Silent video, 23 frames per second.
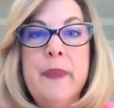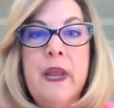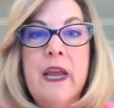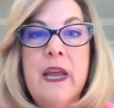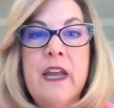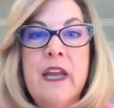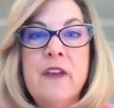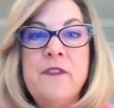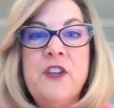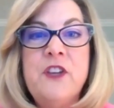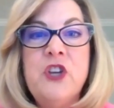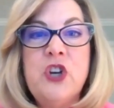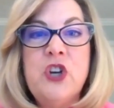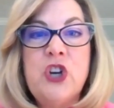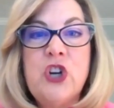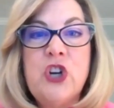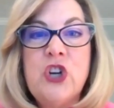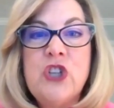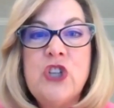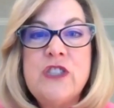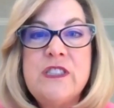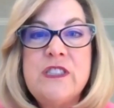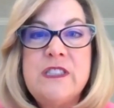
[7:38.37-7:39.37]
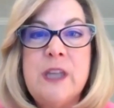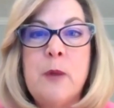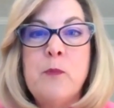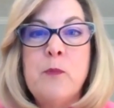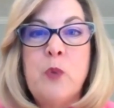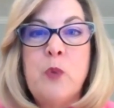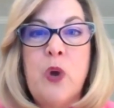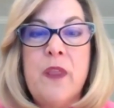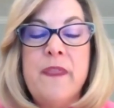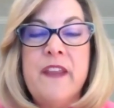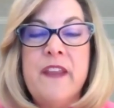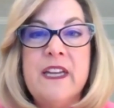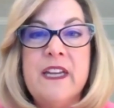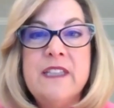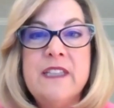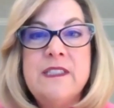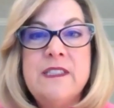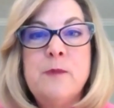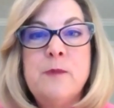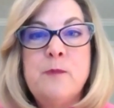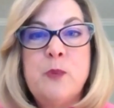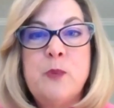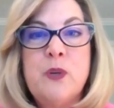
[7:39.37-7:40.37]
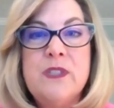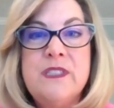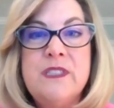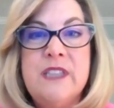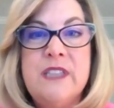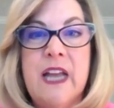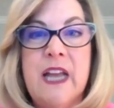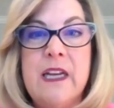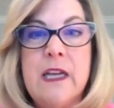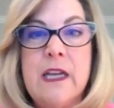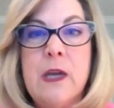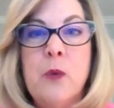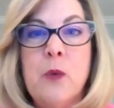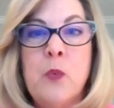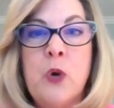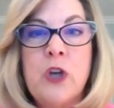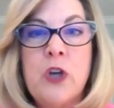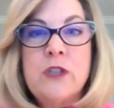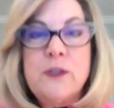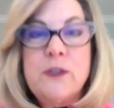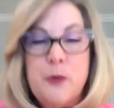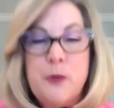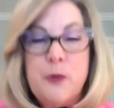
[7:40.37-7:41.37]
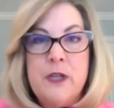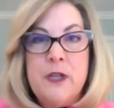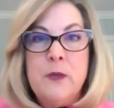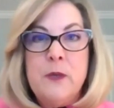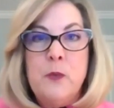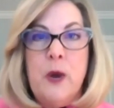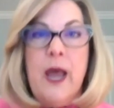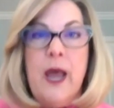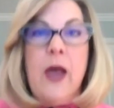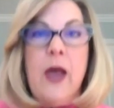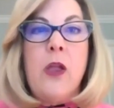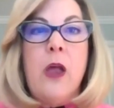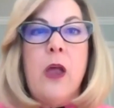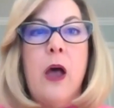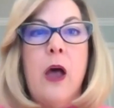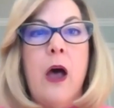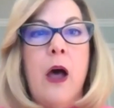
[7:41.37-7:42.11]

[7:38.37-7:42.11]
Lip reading: If you're someone that isn't presenting, it works pretty well.